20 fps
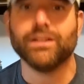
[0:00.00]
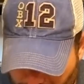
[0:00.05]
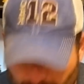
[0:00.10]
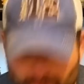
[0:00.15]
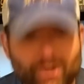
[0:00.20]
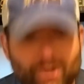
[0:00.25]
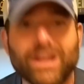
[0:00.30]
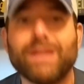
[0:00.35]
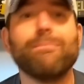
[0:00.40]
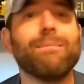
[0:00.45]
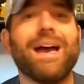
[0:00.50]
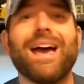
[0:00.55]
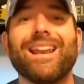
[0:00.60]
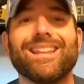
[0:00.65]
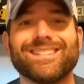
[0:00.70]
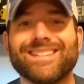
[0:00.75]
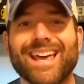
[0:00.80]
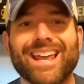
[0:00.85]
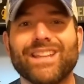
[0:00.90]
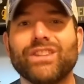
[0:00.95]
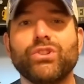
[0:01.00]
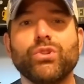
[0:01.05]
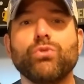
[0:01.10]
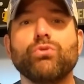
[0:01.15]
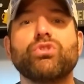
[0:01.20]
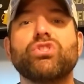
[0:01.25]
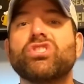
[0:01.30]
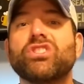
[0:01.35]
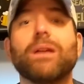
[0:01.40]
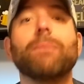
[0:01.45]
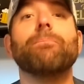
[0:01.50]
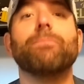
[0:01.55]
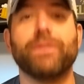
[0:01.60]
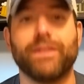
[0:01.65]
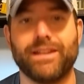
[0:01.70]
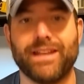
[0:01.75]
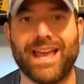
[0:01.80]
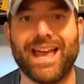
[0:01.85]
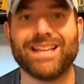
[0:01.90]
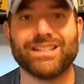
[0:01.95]
Trey Madden's got to do
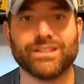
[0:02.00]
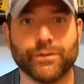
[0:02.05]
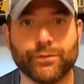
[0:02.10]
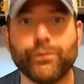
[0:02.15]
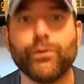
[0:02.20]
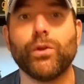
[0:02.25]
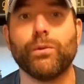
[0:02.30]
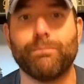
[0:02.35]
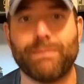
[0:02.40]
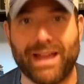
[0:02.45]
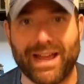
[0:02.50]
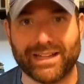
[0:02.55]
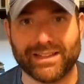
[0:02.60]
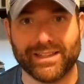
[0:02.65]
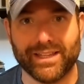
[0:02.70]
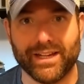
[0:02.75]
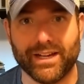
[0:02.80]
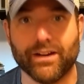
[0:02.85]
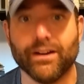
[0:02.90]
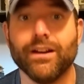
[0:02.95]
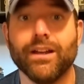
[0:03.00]
something as a fullback there.